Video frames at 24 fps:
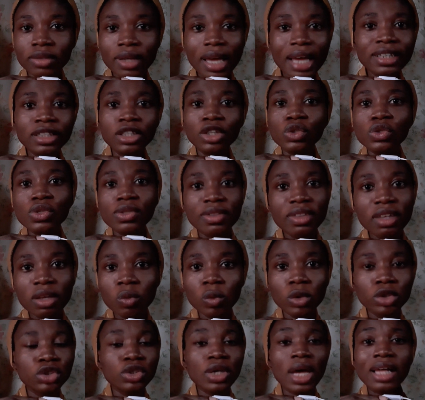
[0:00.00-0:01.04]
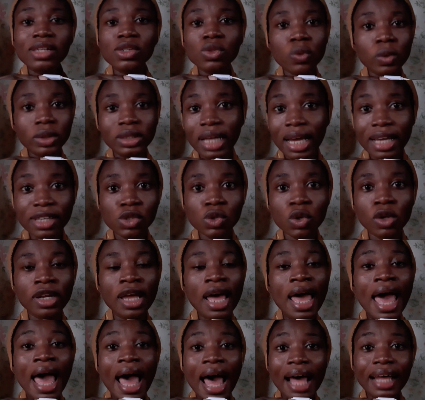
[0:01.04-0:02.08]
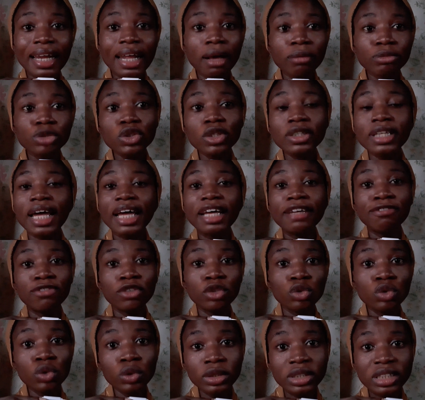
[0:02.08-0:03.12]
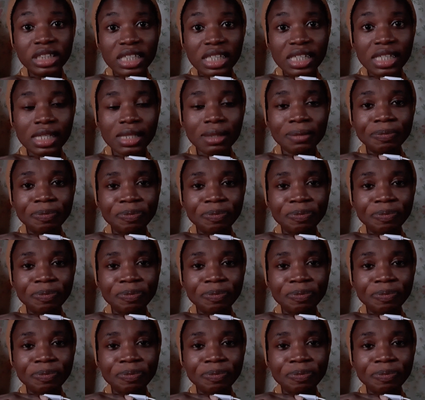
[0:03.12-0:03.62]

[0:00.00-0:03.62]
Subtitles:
any little thing once you add water is gone? And I am sure that if you know this